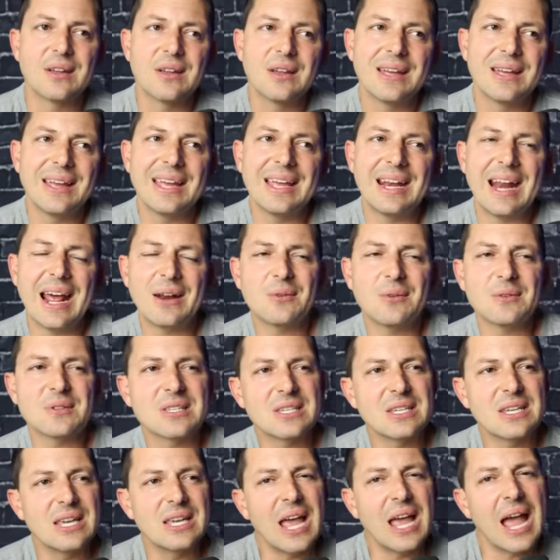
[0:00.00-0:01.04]
And I don't
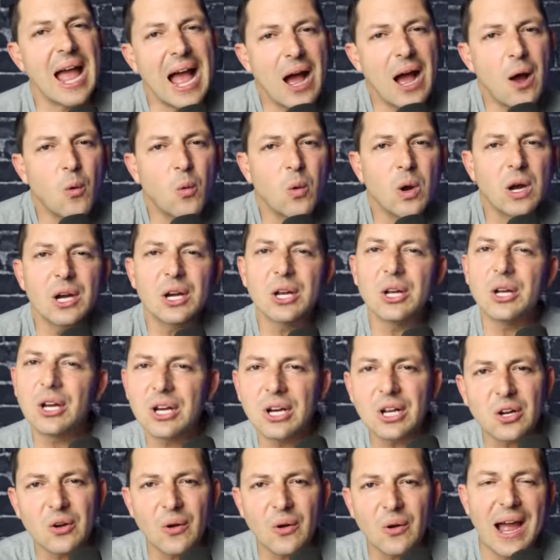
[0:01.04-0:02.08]
see how we're going
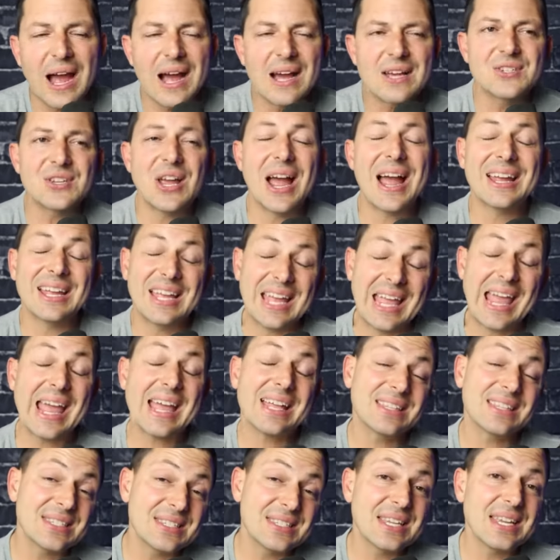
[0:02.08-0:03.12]
to crash. I
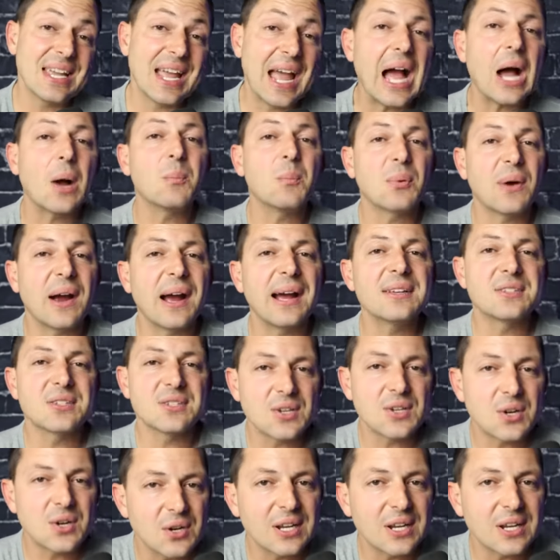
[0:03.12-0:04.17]
can see how
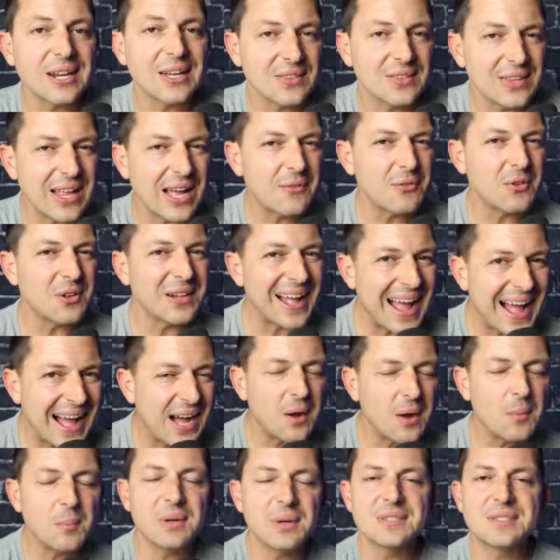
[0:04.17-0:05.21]
prices are going to level
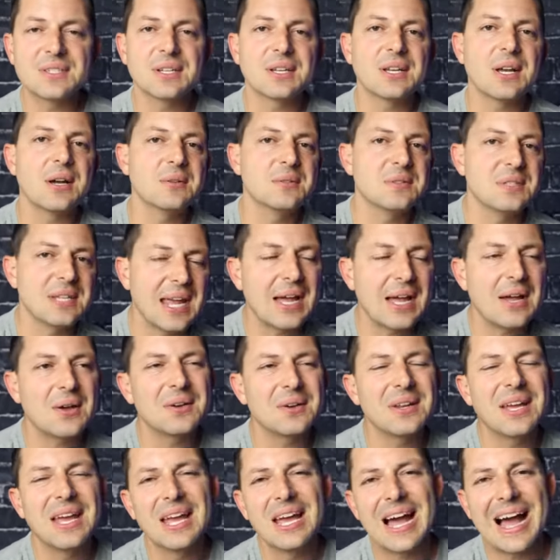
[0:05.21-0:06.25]
out, but to go
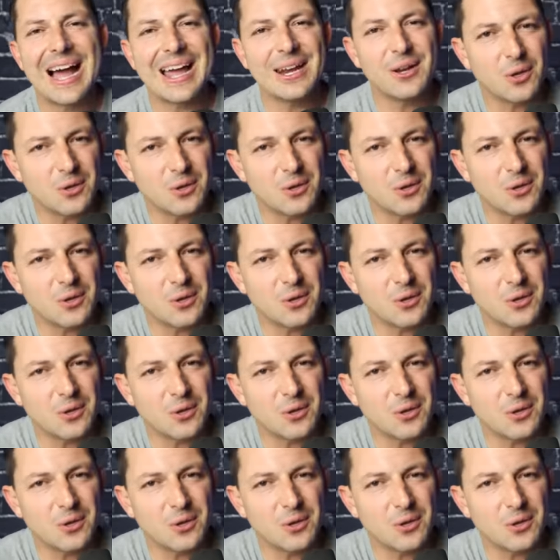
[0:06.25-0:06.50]
down, I don't